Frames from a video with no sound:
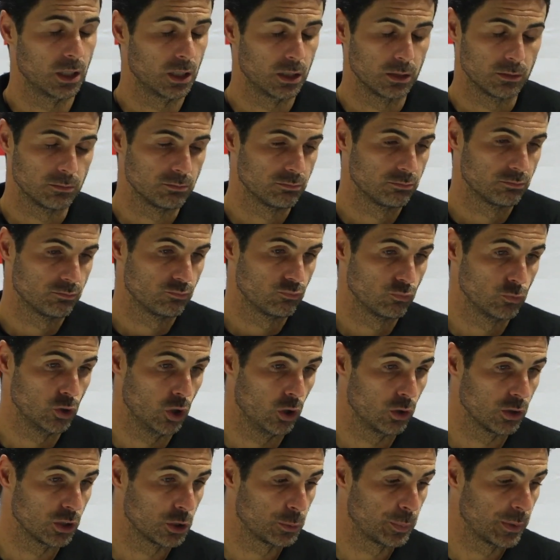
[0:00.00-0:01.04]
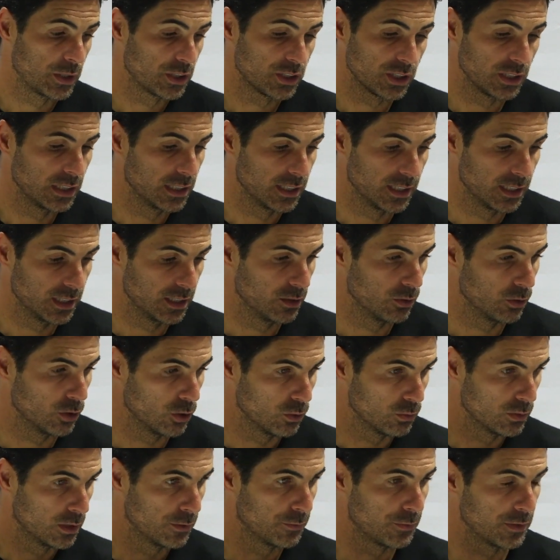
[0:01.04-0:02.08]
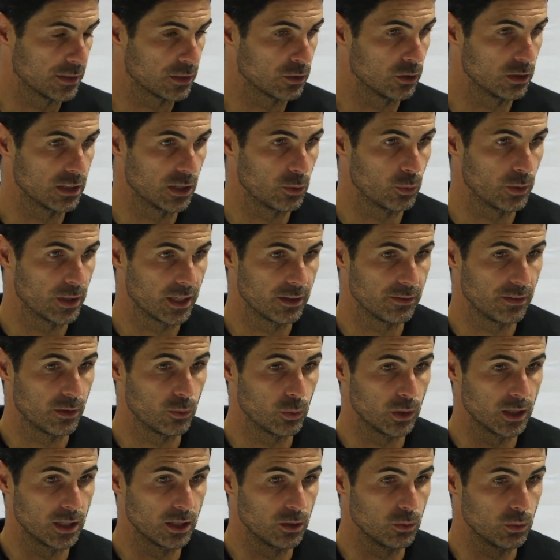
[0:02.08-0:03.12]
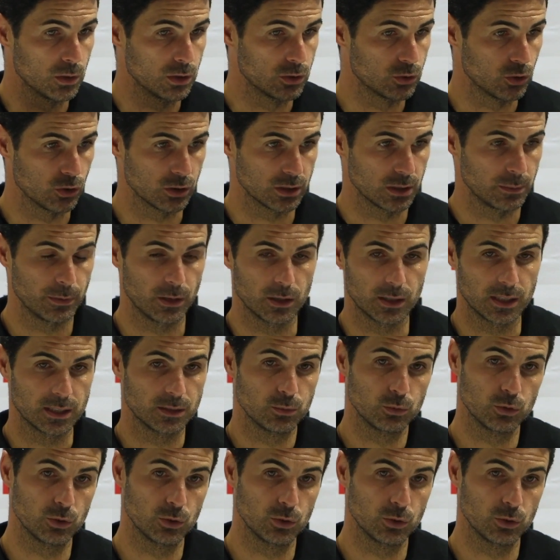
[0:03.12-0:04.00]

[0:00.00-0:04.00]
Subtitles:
Yeah. Not especially, you know, the first goal that we gave away, we talked about it.